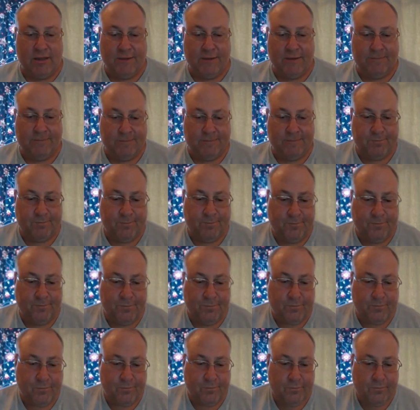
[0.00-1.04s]
Oh
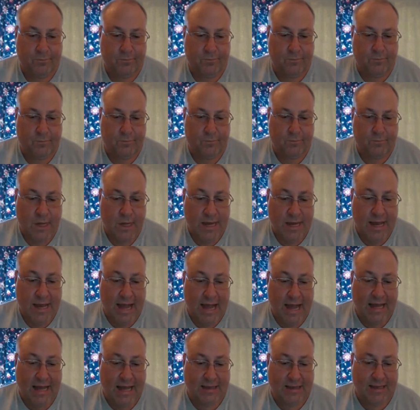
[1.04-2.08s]
at the
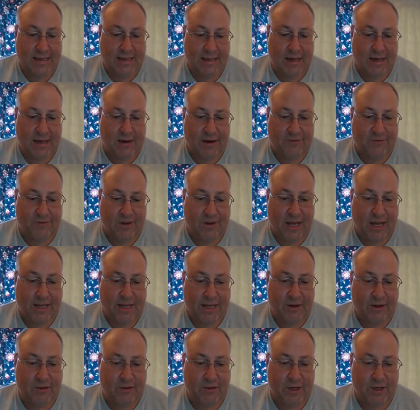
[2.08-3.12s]
uh, flying
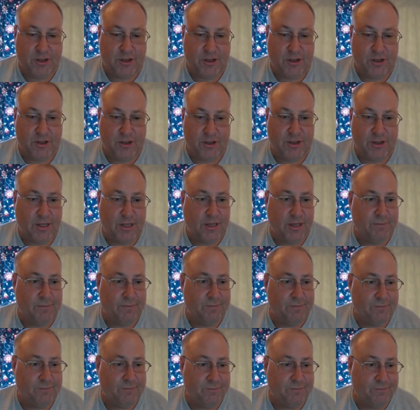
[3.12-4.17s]
creatures thing.
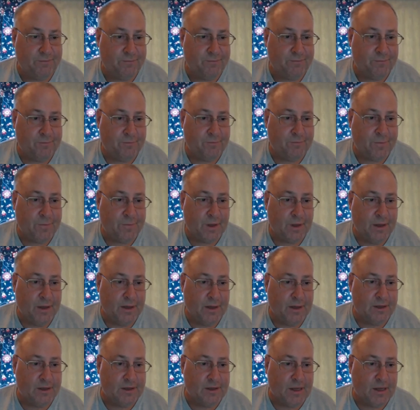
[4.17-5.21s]
It's, it's
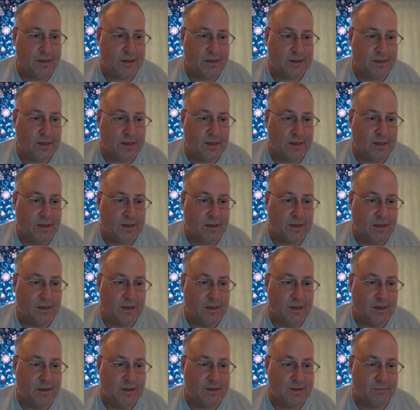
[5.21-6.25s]
uh, some
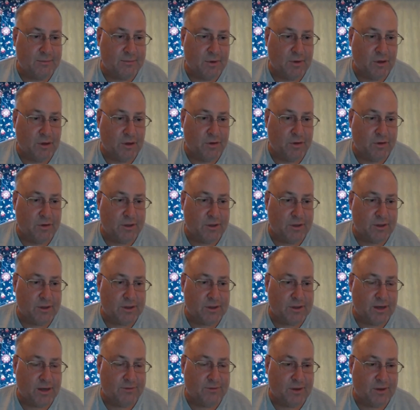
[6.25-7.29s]
loot and stuff that
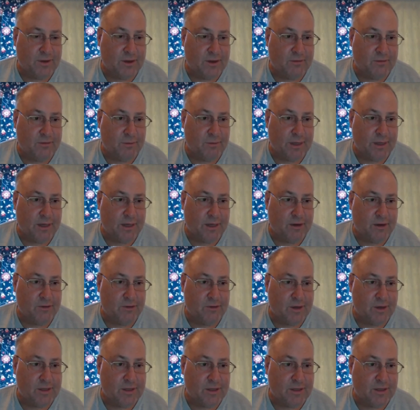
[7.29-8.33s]
would be interesting
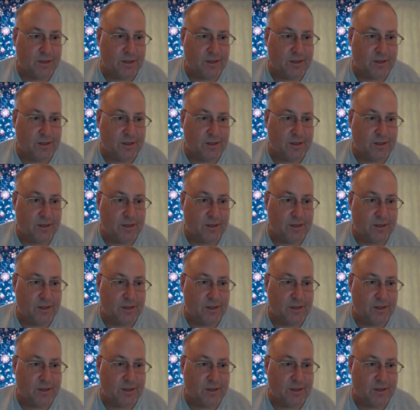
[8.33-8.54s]
to you.